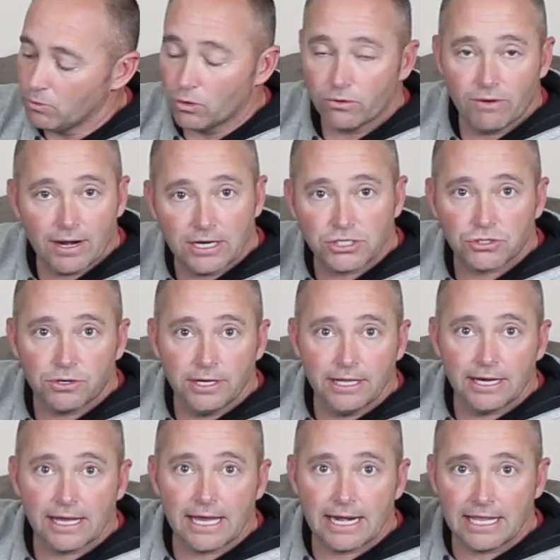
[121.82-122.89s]
I'm going around a
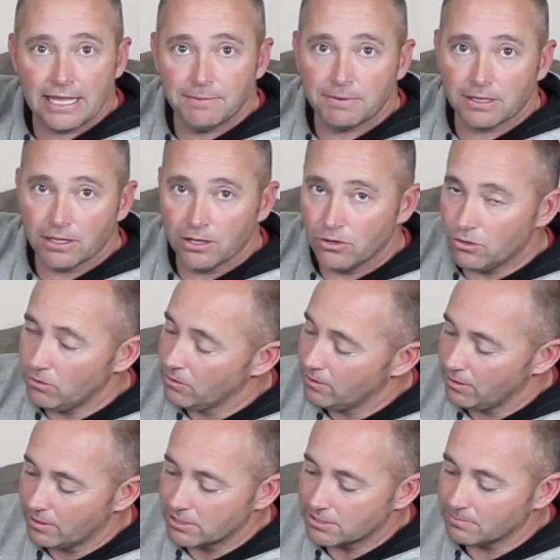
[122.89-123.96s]
tree and I got to keep it low
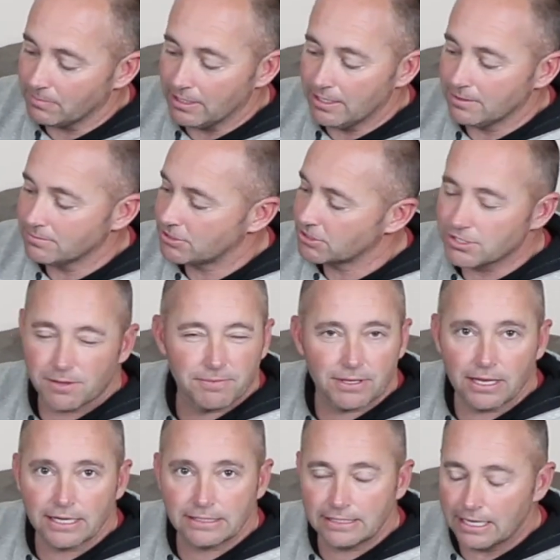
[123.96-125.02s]
under some limbs or
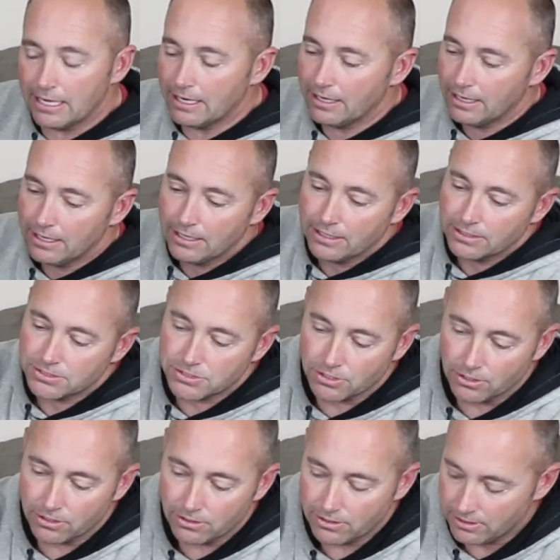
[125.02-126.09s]
something like that.
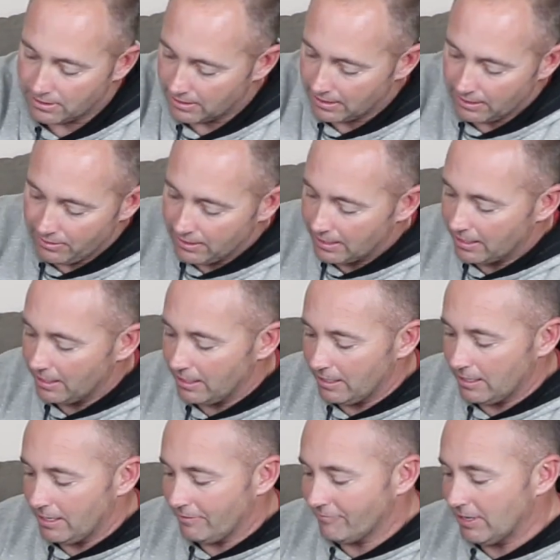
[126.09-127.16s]
So, and then
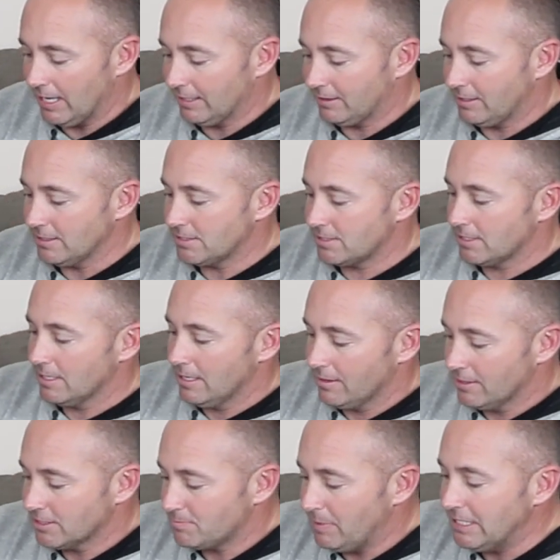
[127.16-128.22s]
I've got this
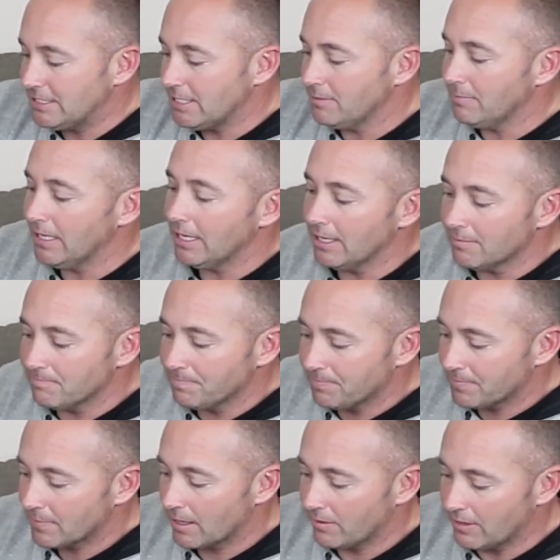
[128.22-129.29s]
BT medium
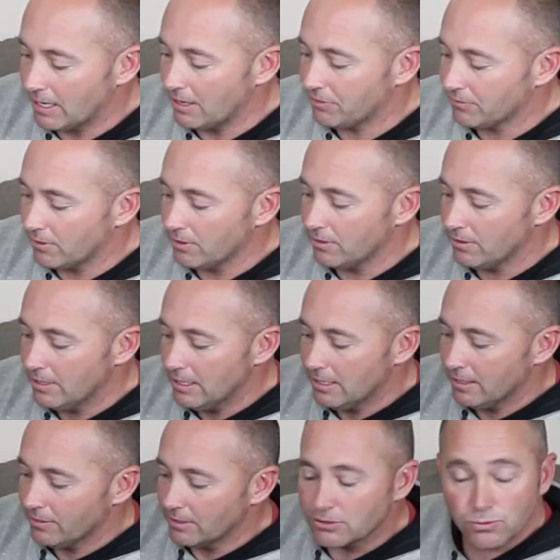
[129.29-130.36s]
that I throw.
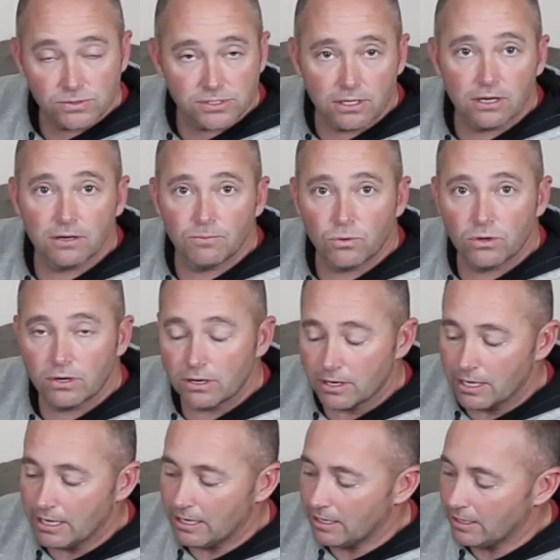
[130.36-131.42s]
This one's a little more,
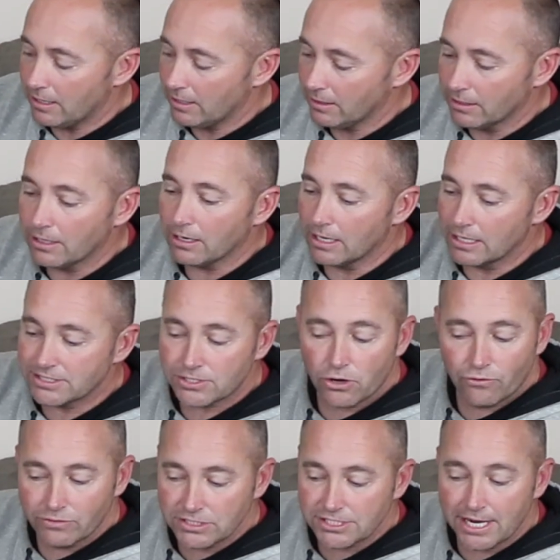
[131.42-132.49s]
a little less
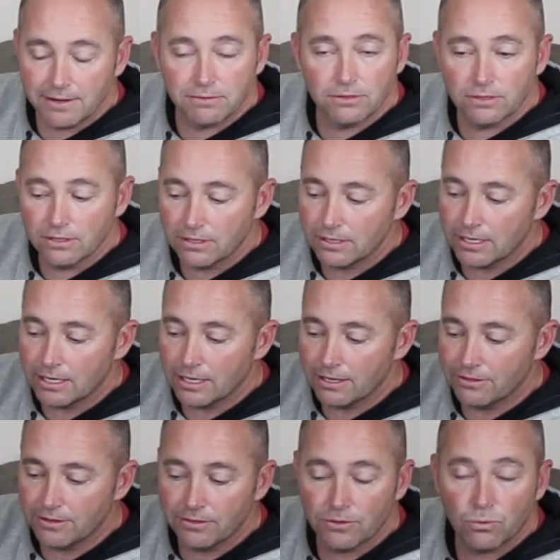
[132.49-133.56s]
overstable
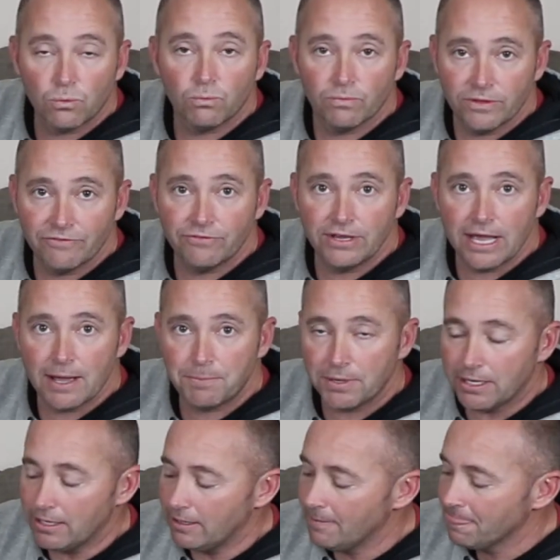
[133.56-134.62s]
than the
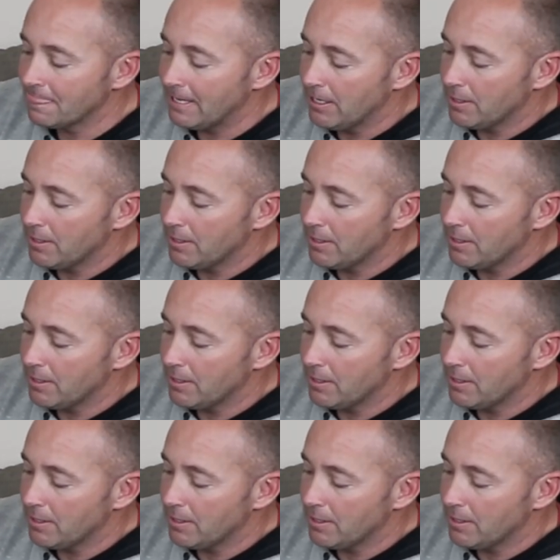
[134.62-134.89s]
VIP,